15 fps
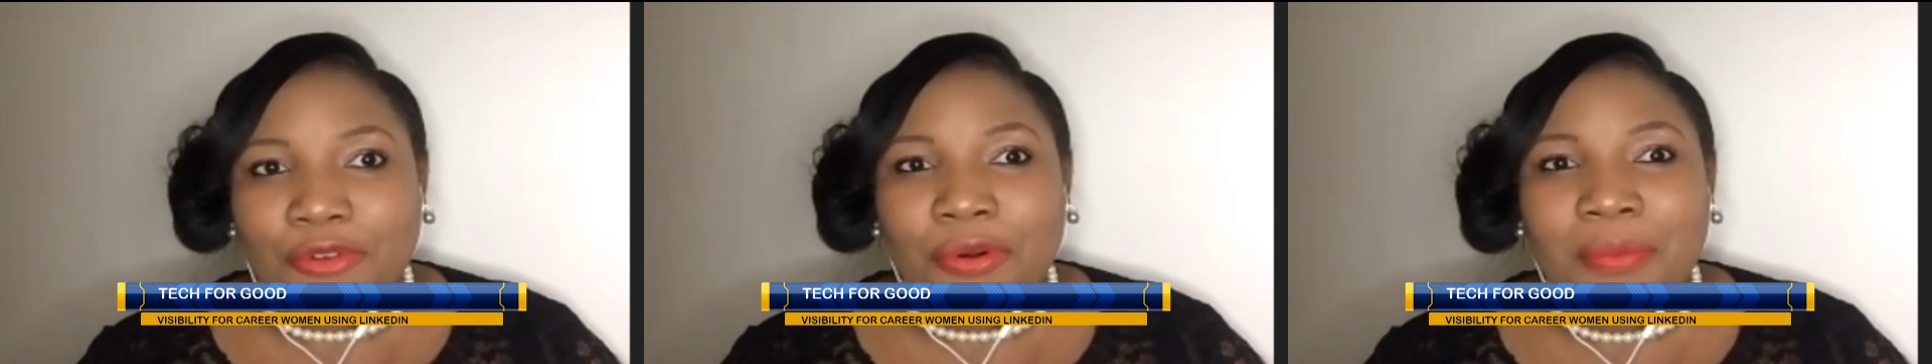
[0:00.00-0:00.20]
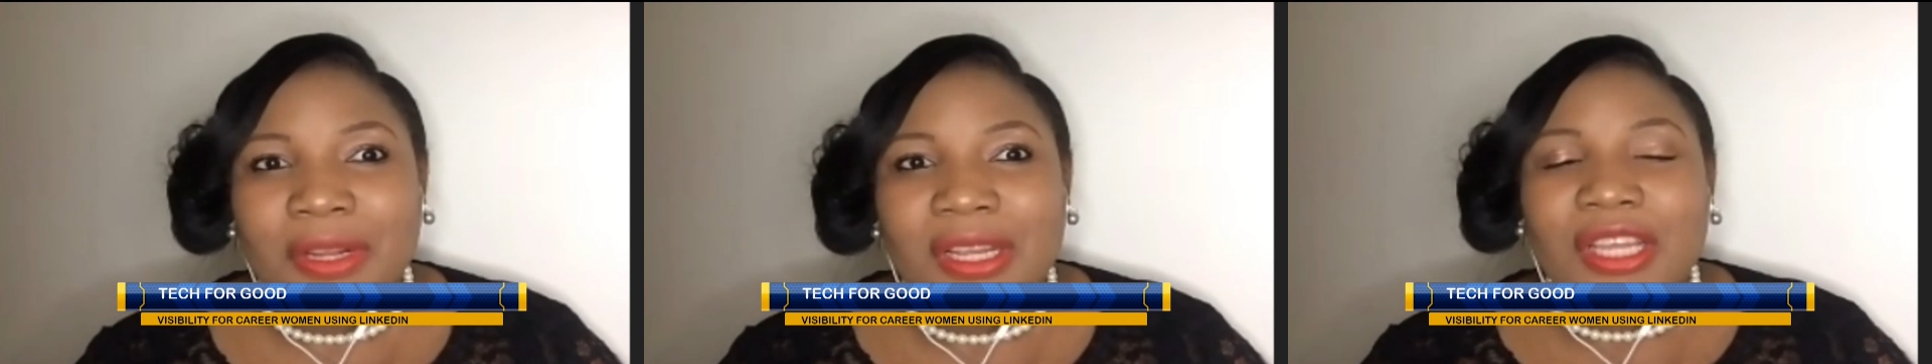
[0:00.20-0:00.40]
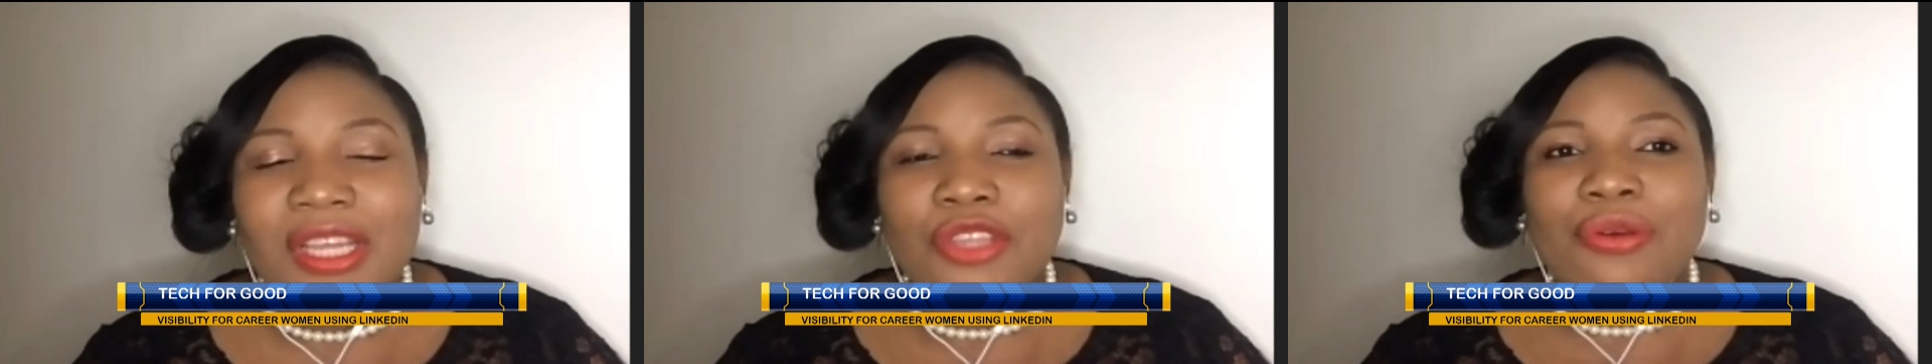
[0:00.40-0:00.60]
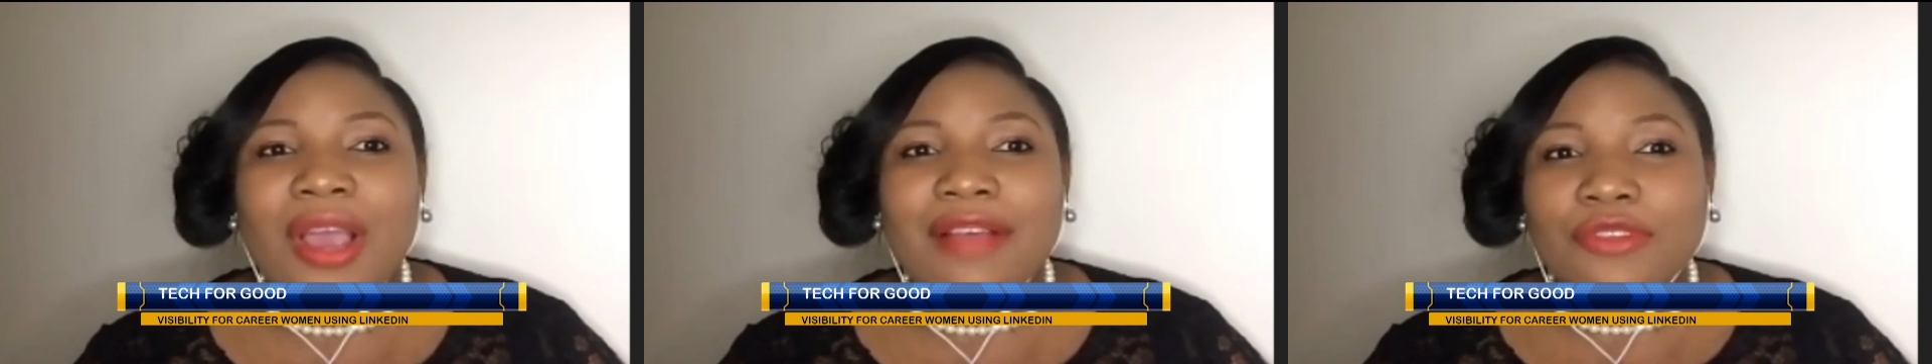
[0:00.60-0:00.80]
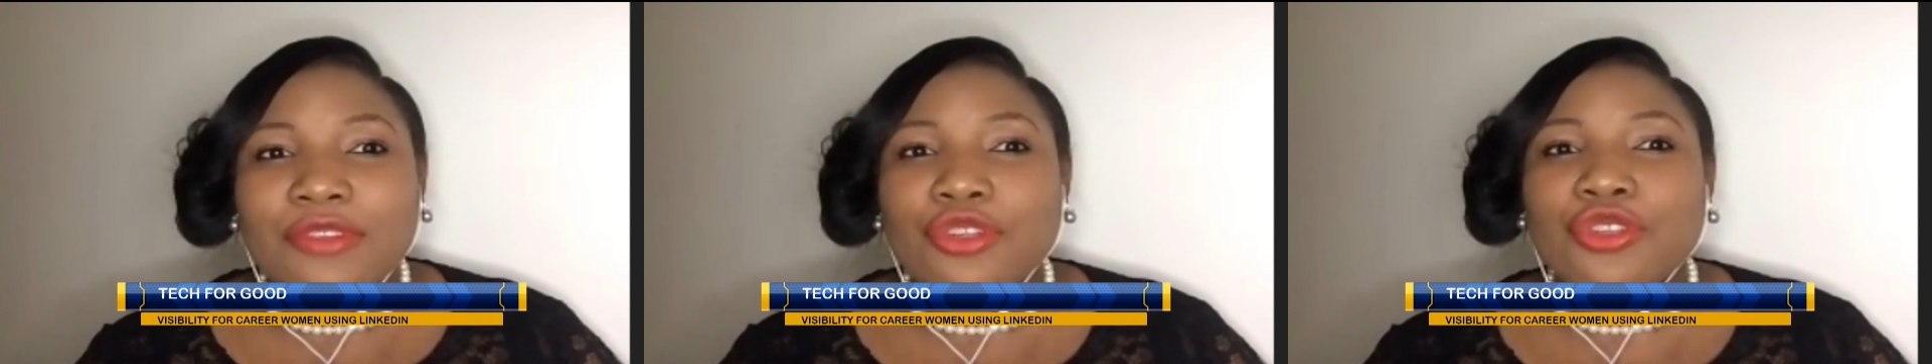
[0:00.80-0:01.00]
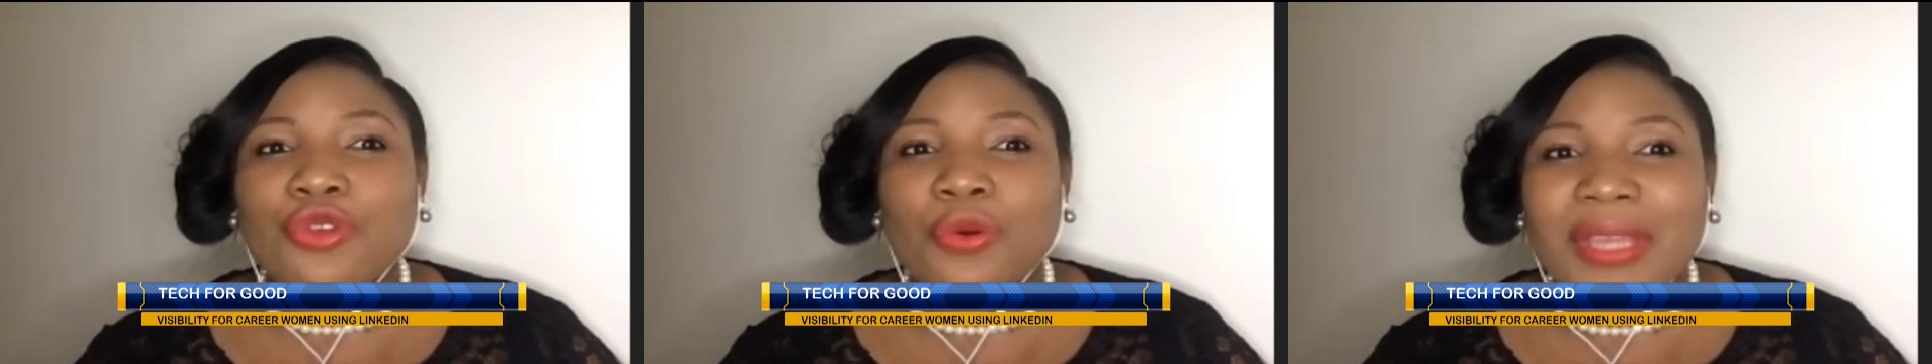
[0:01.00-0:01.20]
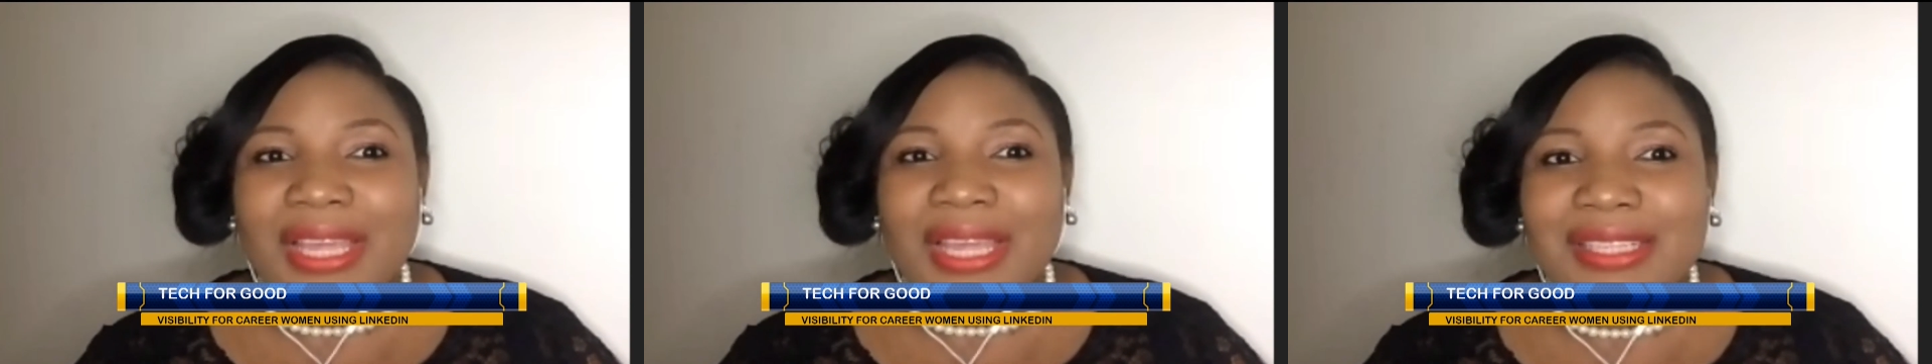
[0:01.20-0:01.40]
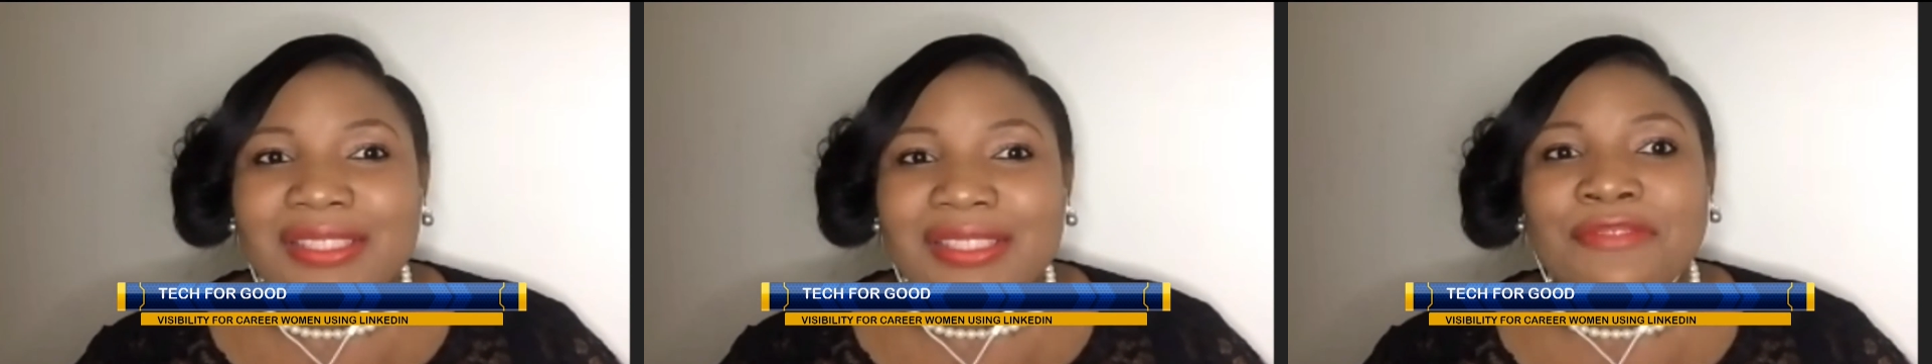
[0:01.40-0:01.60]
You have to showcase,
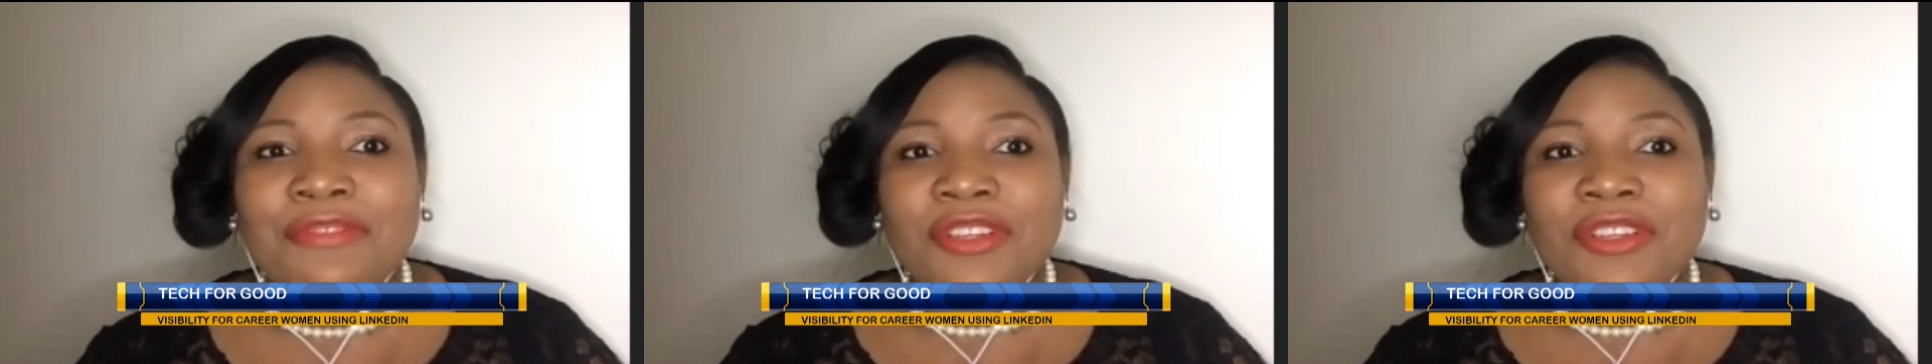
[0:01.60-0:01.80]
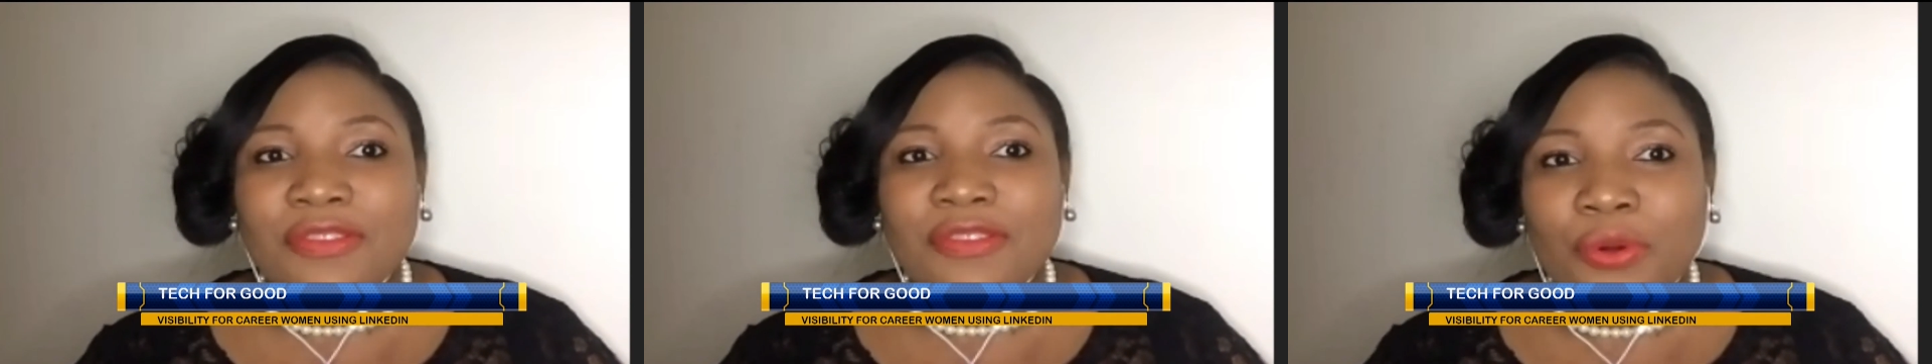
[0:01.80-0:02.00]
first of all,